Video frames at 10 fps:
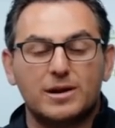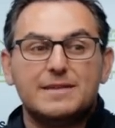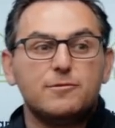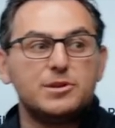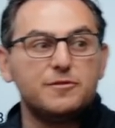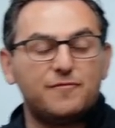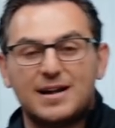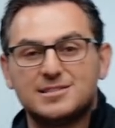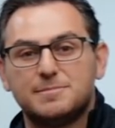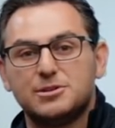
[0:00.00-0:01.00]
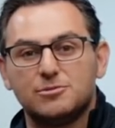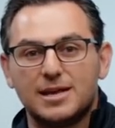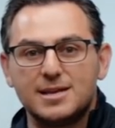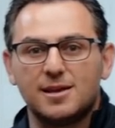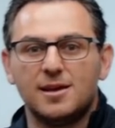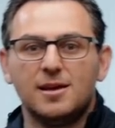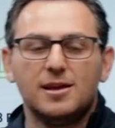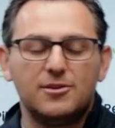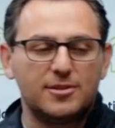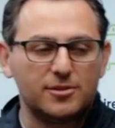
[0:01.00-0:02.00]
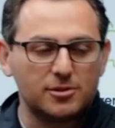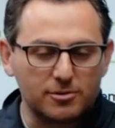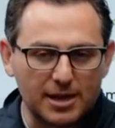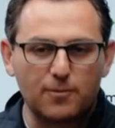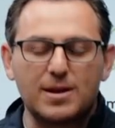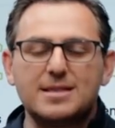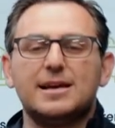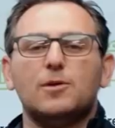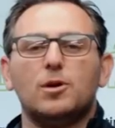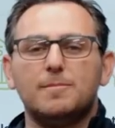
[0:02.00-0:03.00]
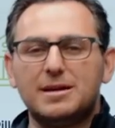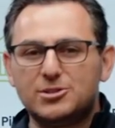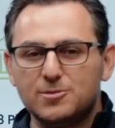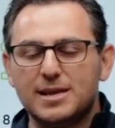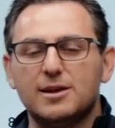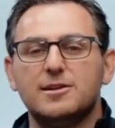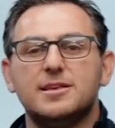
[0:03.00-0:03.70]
And even when you find somebody you like, you sit there and go, okay, wait a second, what am I doing here?